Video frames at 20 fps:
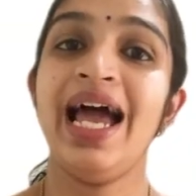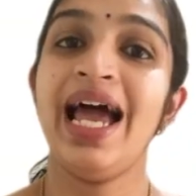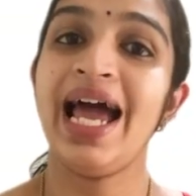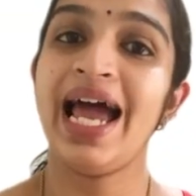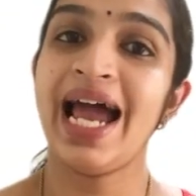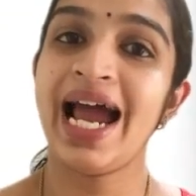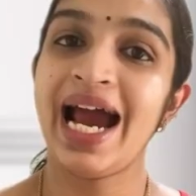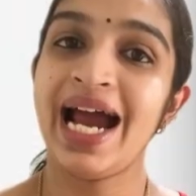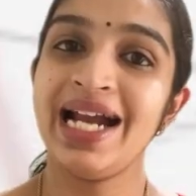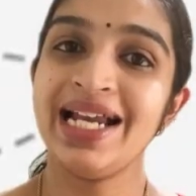
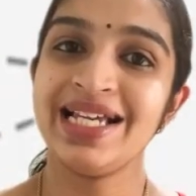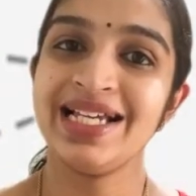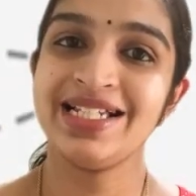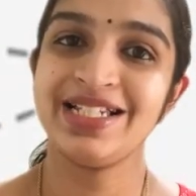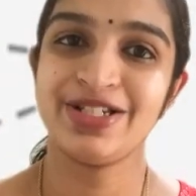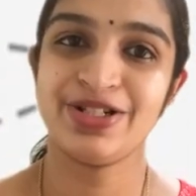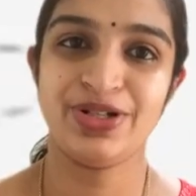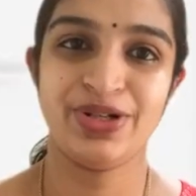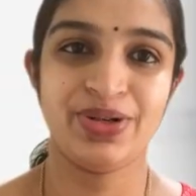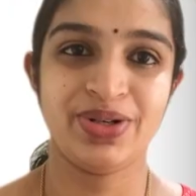Add
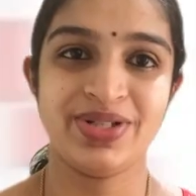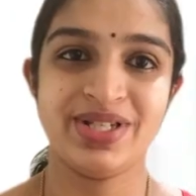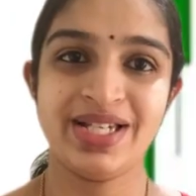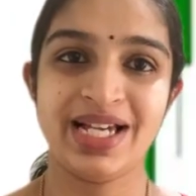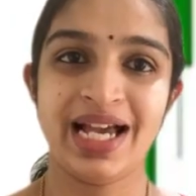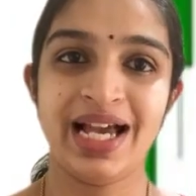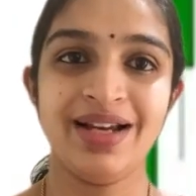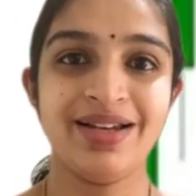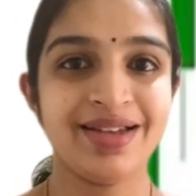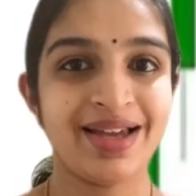it your
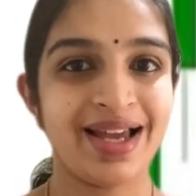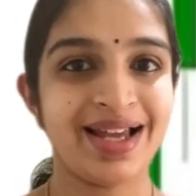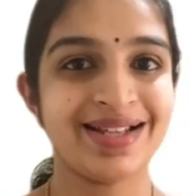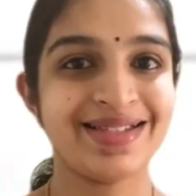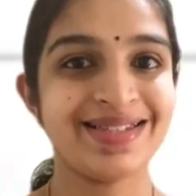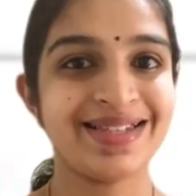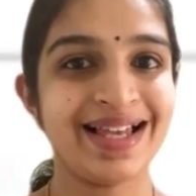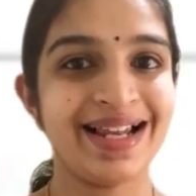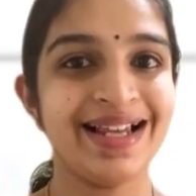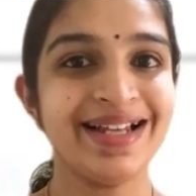chart and
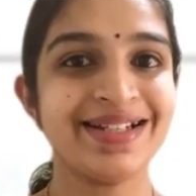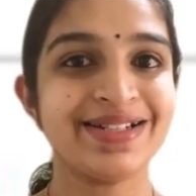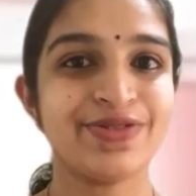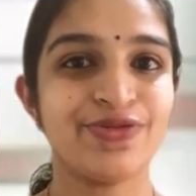select